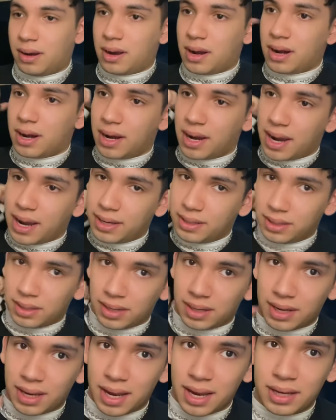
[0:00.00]
gonna head to the
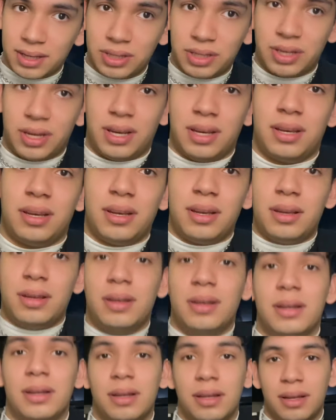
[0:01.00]
kitchen
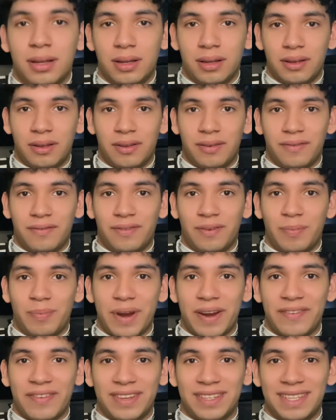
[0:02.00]
for
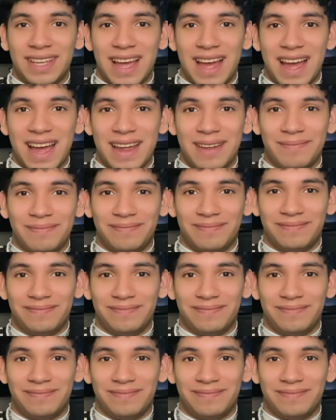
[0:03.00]
breakfast time.